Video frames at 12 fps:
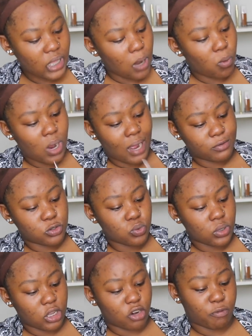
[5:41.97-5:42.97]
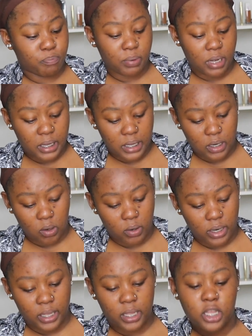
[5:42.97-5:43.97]
I won't have to do a lot of plugging
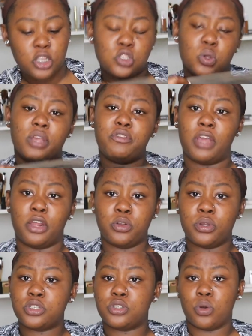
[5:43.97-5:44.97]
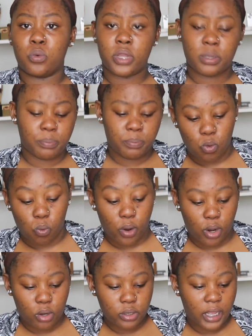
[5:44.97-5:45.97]
on it. So if you are new into the wig
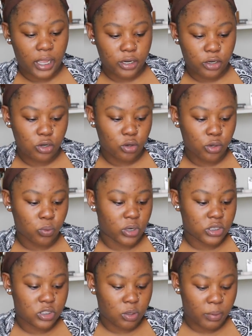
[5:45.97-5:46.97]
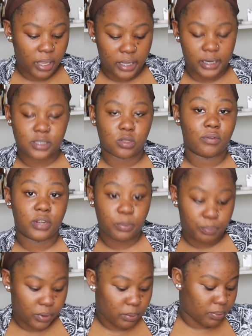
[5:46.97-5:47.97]
world and you know you want some hair that's
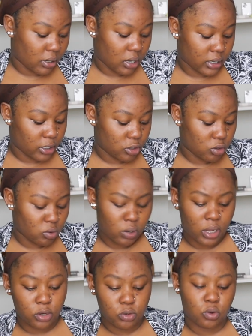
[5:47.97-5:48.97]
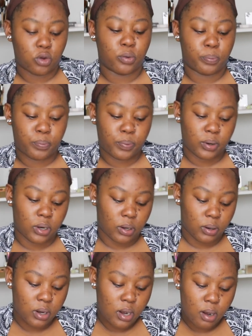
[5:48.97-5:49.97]
already pre-plugged and you don't know how to do all
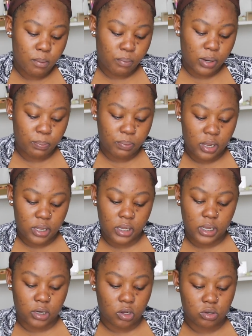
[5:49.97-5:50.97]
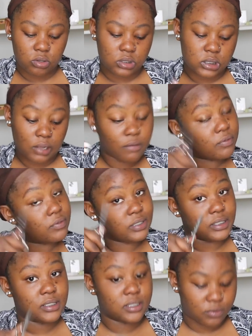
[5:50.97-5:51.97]
the pre-plugging and all the stuff,
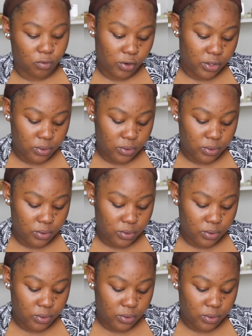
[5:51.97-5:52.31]
this is for